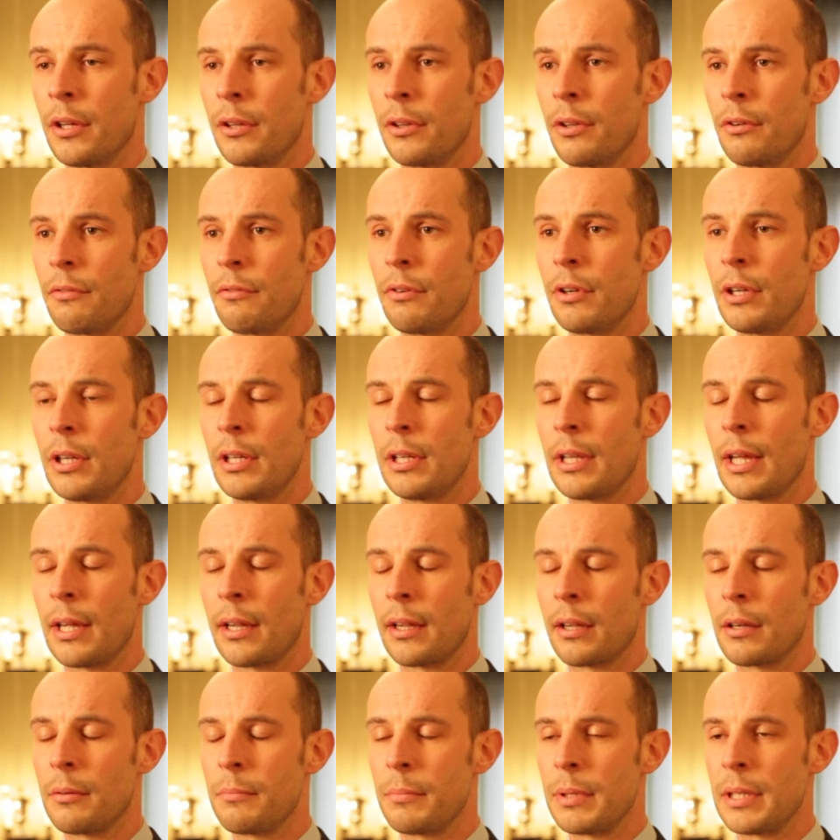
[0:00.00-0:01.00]
that really
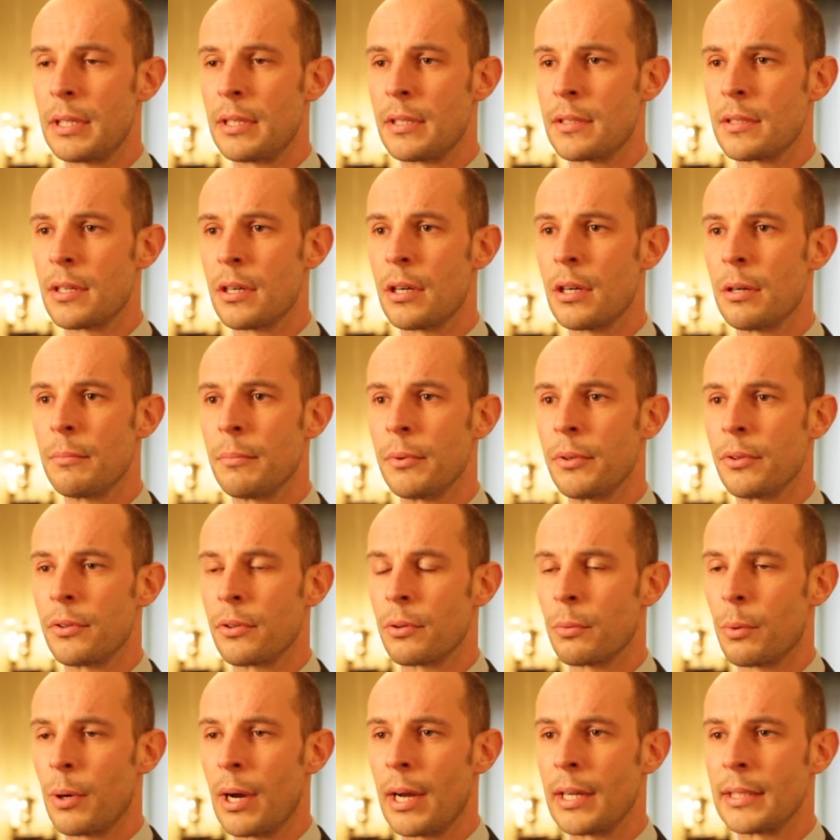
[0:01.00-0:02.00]
then can be determined
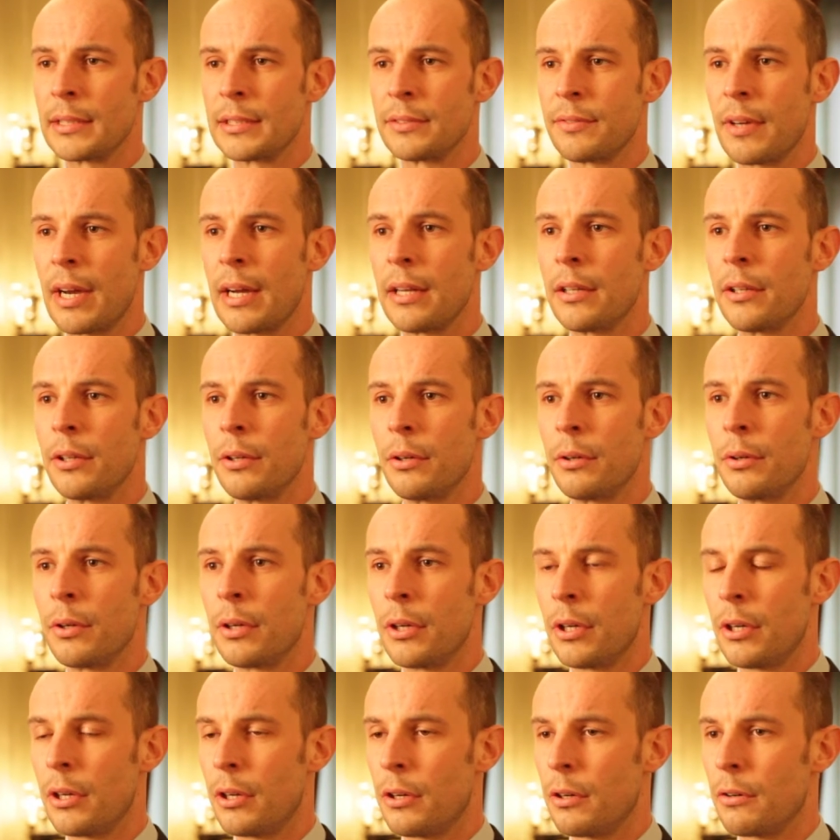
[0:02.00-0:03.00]
to what adds value
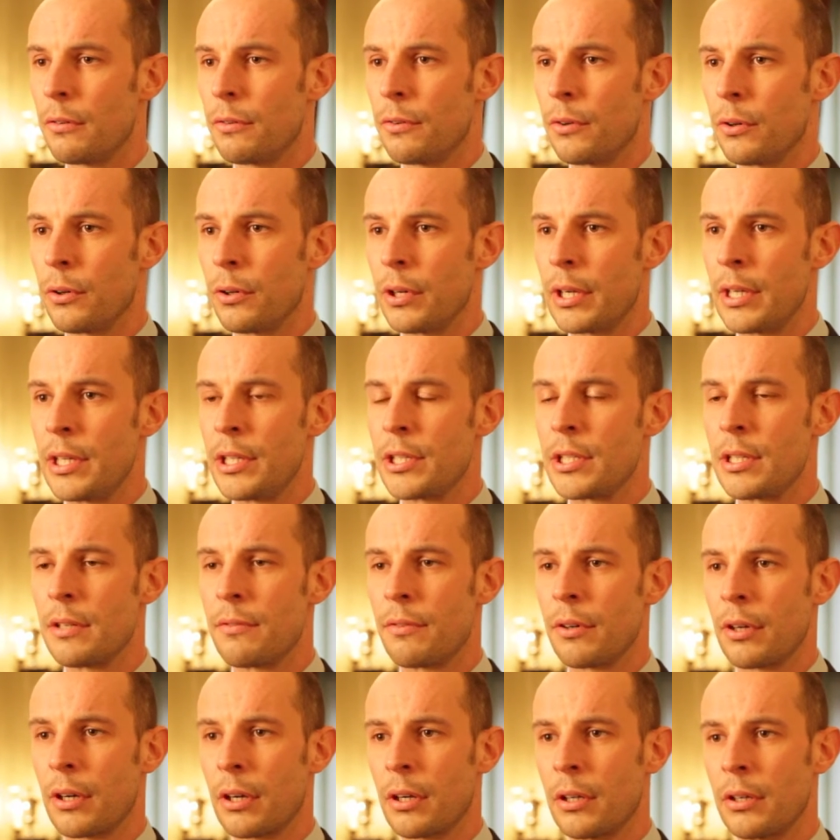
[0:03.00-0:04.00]
for each
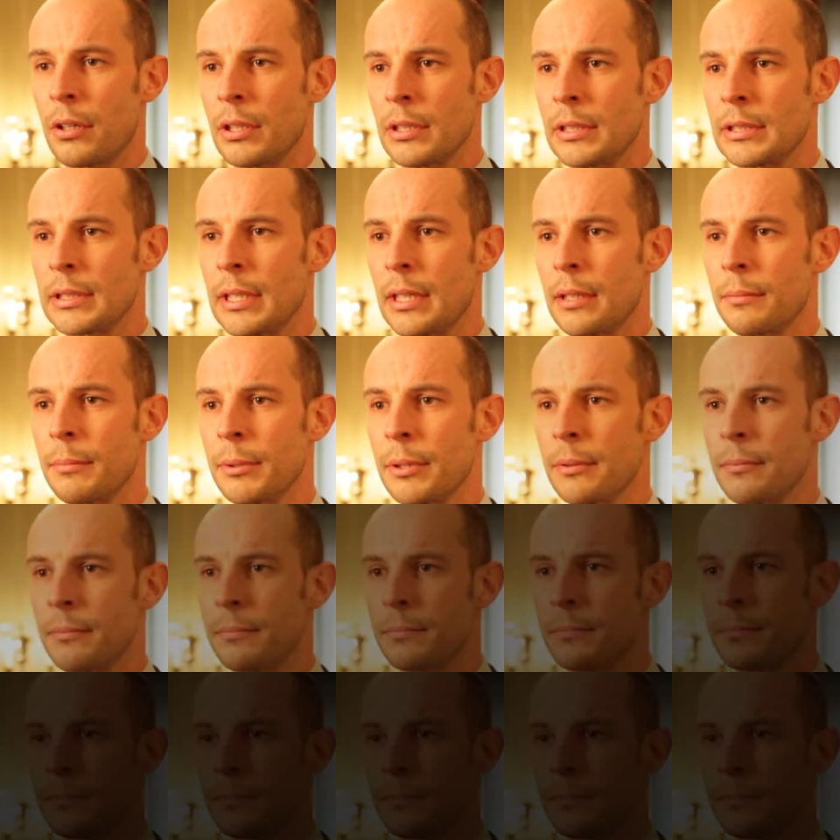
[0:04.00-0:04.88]
different client segment.